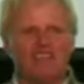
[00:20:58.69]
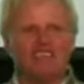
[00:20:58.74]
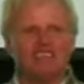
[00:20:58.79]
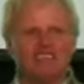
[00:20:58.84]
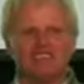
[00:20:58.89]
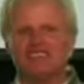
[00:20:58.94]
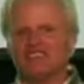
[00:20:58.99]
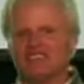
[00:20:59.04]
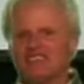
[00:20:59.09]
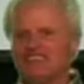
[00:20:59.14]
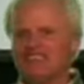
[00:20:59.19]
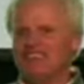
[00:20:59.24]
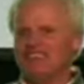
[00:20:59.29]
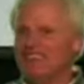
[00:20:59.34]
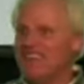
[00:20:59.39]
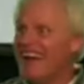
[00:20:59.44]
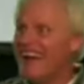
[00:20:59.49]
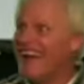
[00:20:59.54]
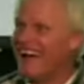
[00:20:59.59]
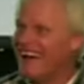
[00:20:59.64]
this and he
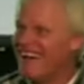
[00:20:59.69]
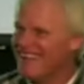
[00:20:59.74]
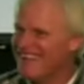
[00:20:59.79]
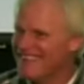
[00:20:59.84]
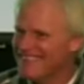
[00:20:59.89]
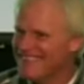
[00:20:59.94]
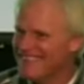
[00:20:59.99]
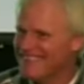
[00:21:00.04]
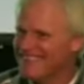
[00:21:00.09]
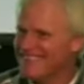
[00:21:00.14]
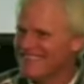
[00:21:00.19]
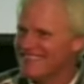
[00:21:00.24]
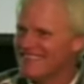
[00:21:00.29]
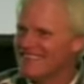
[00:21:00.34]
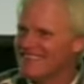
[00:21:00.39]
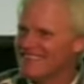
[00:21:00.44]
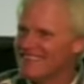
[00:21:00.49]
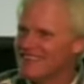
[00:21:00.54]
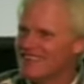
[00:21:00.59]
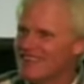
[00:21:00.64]
that.
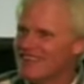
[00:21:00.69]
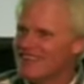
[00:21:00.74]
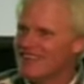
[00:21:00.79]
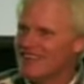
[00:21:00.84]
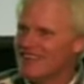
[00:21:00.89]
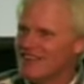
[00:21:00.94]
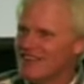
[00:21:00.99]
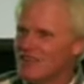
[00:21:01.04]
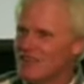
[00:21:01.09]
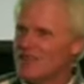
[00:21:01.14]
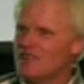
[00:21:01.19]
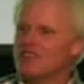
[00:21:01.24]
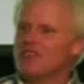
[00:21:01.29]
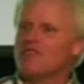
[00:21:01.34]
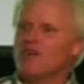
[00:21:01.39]
You can live